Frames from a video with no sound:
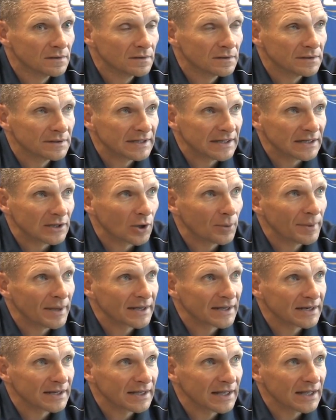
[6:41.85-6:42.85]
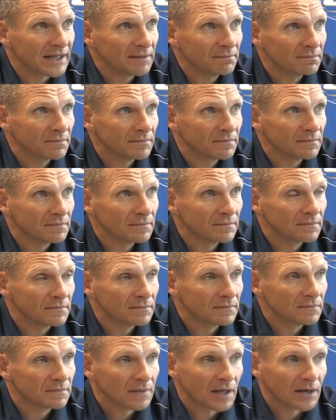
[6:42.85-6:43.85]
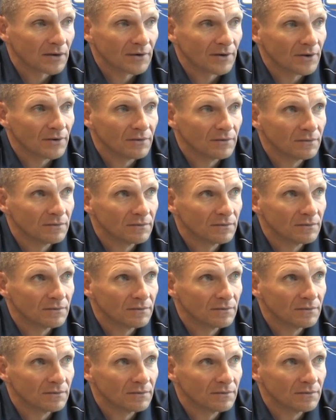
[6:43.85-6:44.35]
After did he that? go back in the game? I don't think so. I don't know.